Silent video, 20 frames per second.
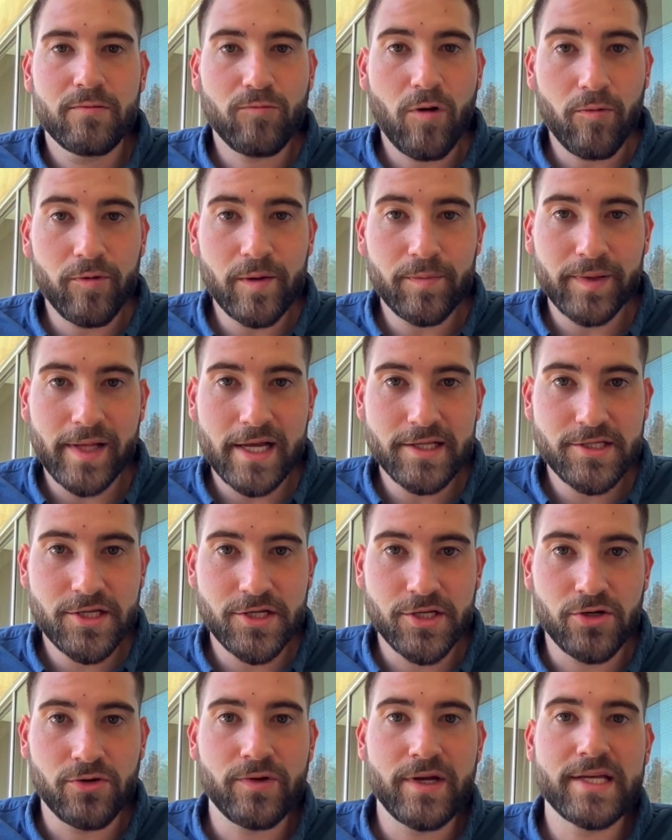What we plan to
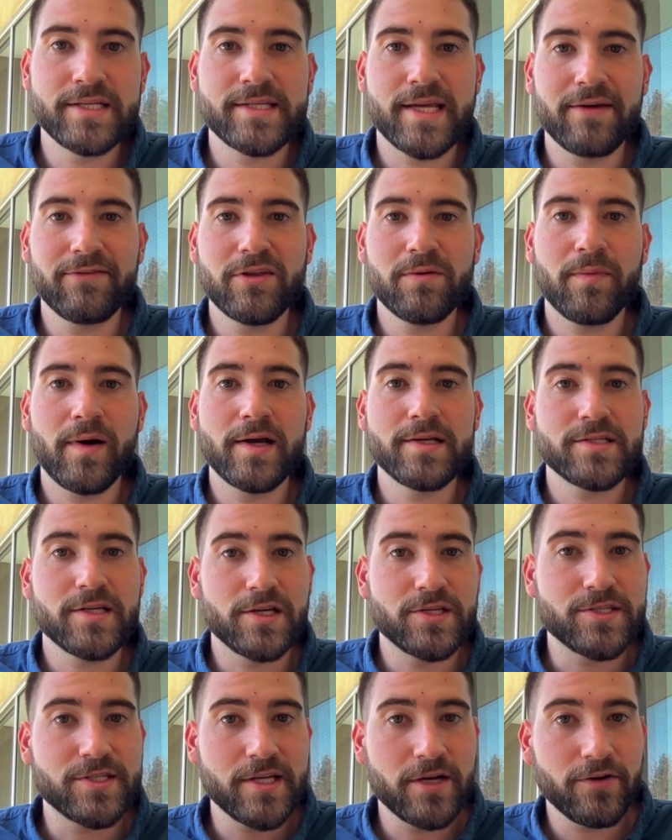do is give the mice
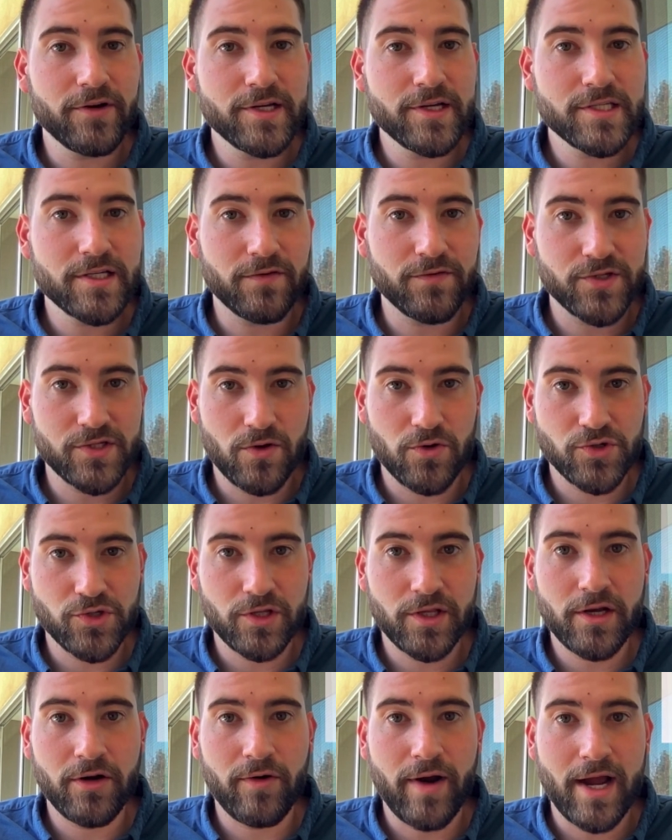a series of
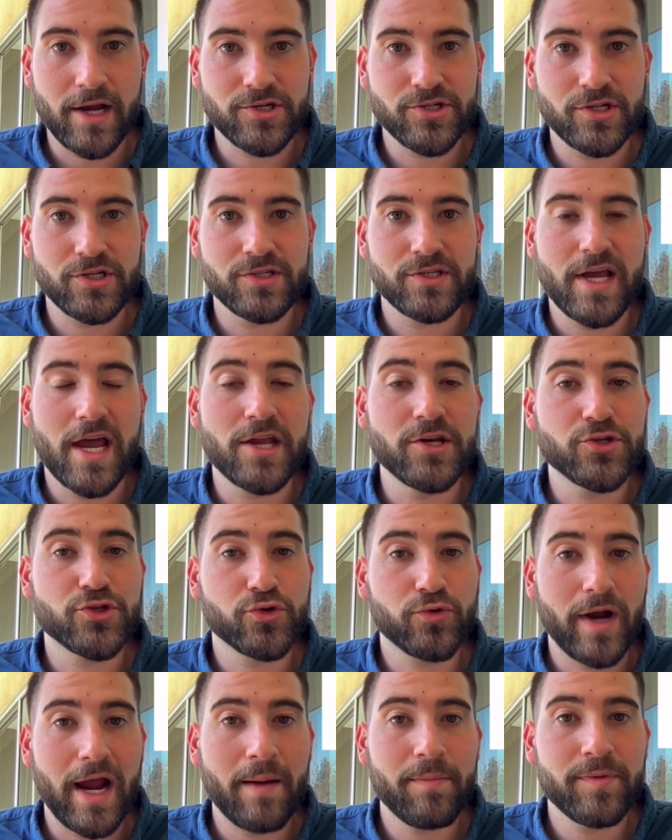social interactions and
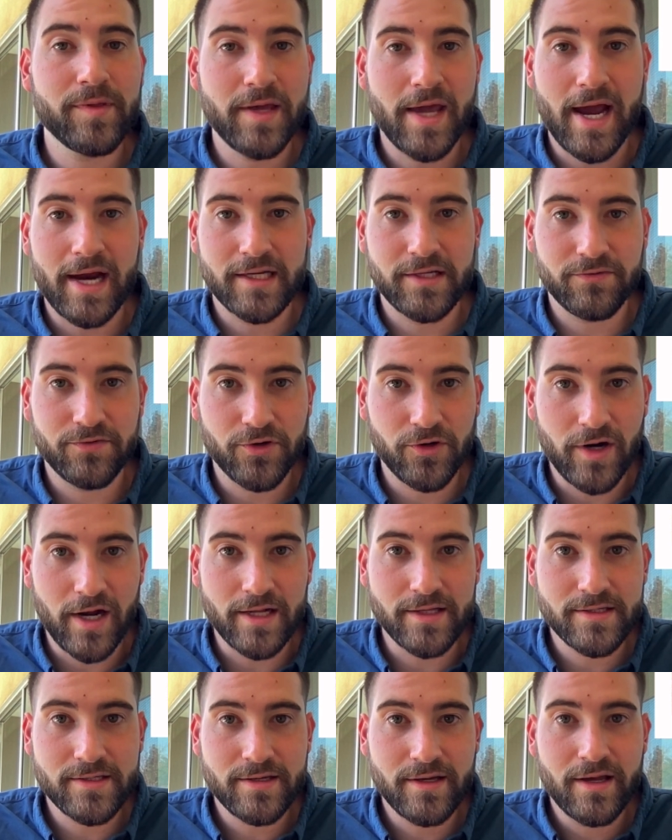trap the active
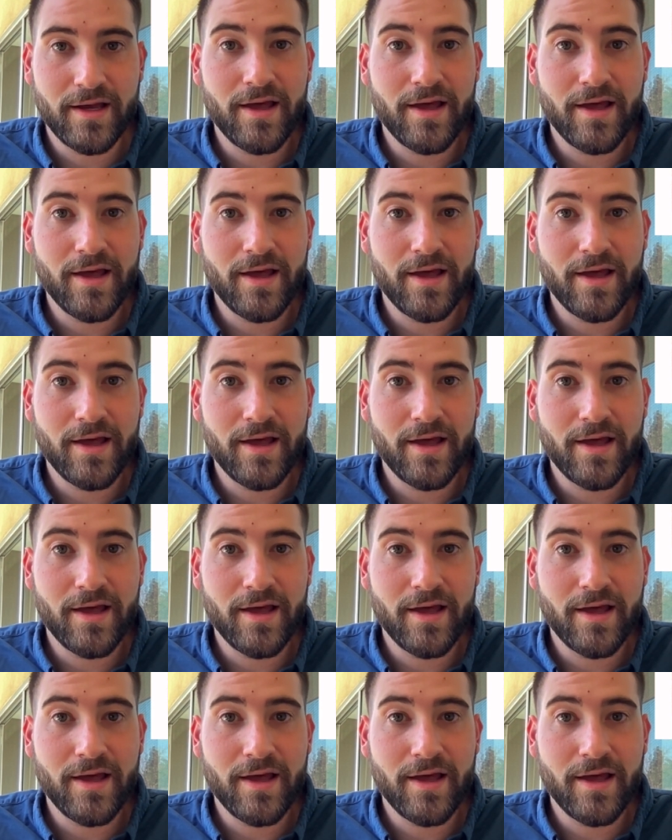neurons.